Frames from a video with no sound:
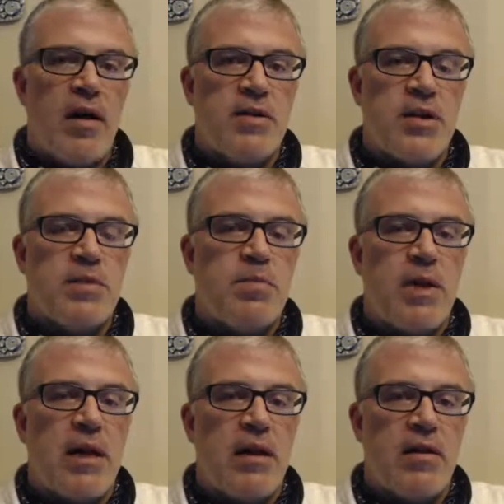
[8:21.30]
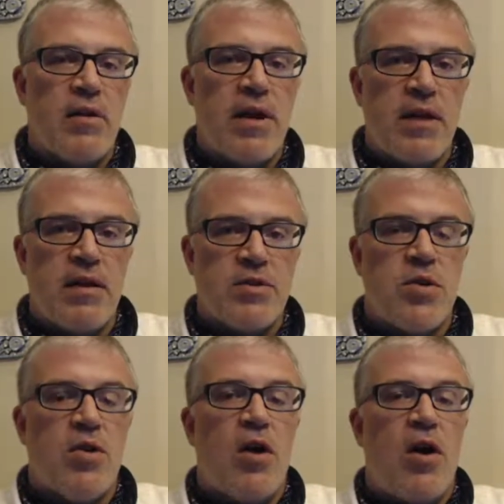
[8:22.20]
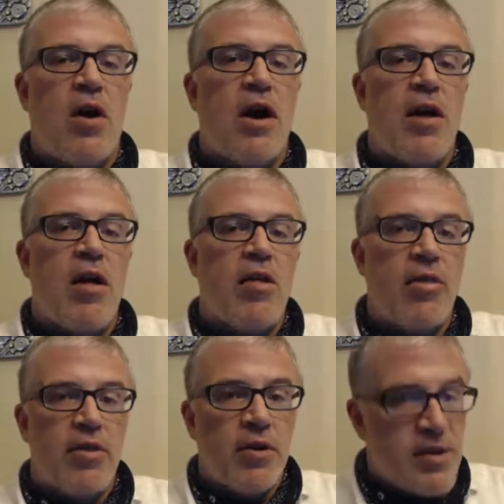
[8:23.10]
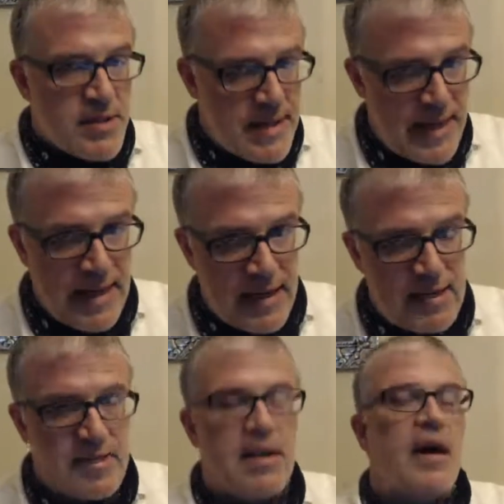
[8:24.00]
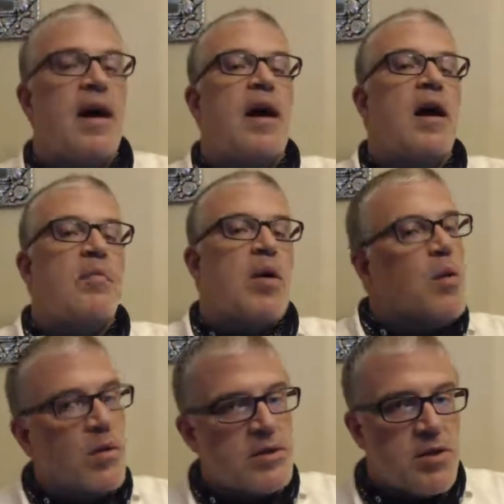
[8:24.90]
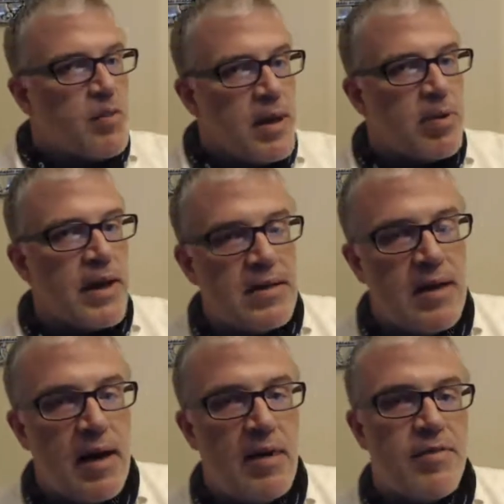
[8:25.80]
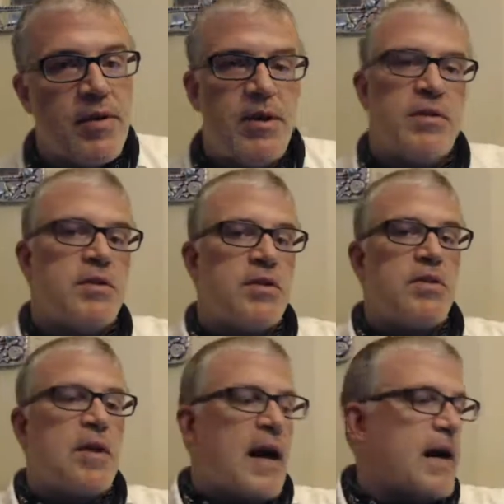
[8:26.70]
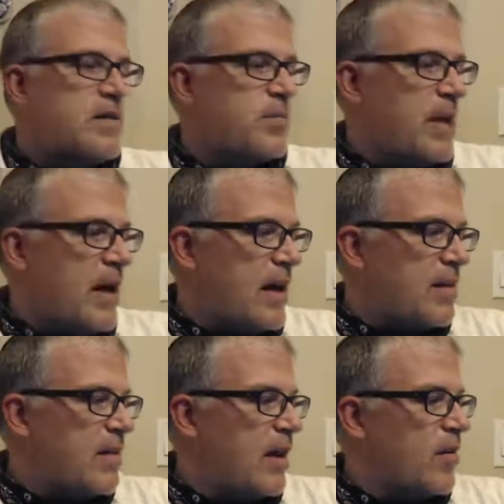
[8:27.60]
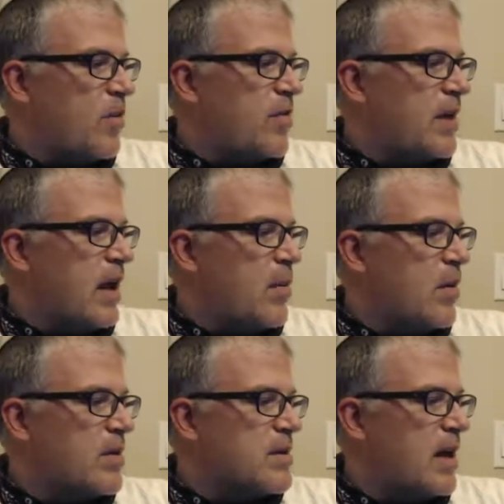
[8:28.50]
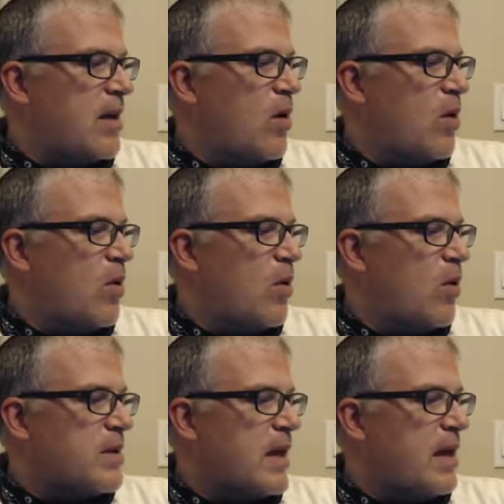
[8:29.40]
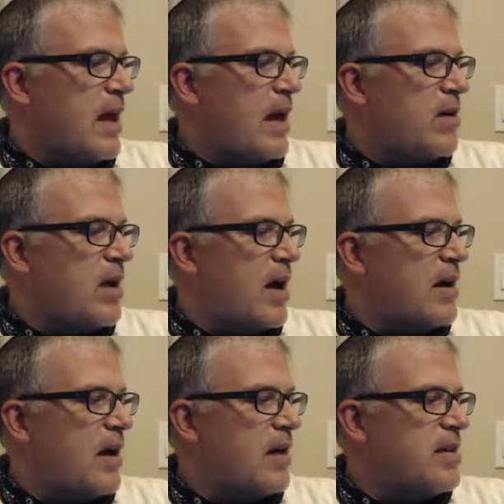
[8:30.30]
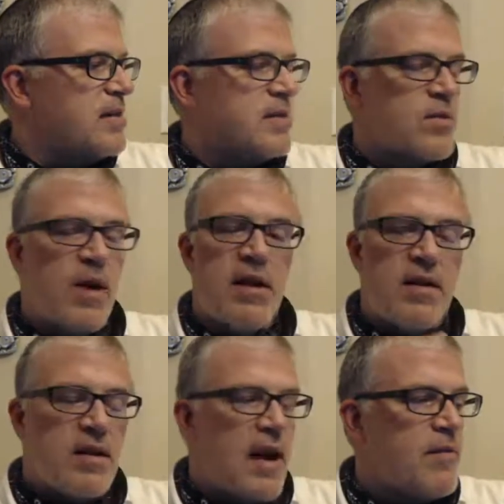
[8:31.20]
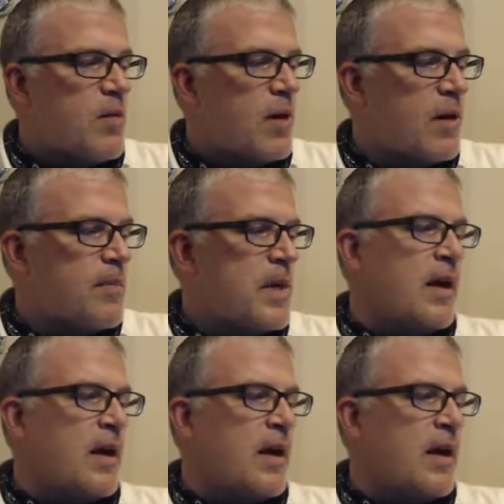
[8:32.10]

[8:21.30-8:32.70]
just be learning a little Torah on Thursdays, but we will still make plenty of time for you to ask me anything. Wolfie Gamer 10899, this is great. Good to have you here.